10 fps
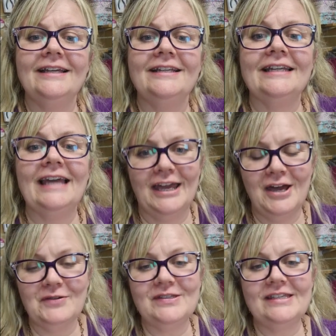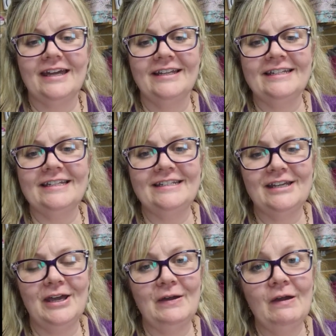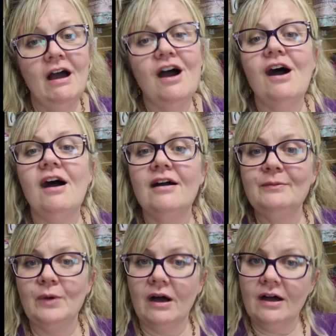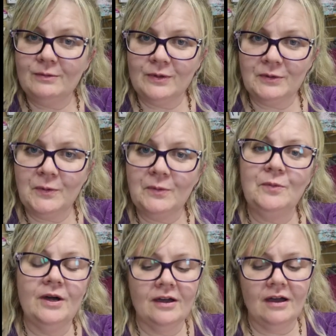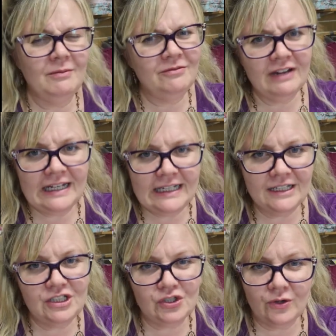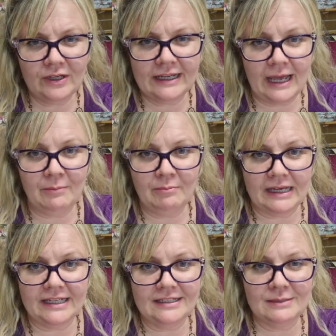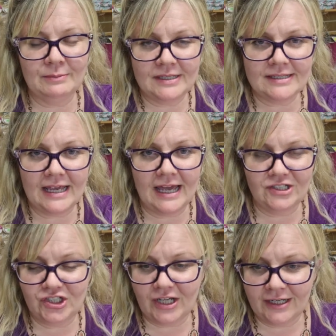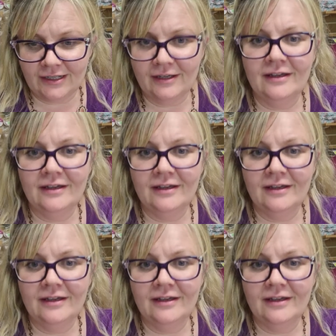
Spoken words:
Gecko seconded too. I will work. I'm really enjoying getting back into my sketching.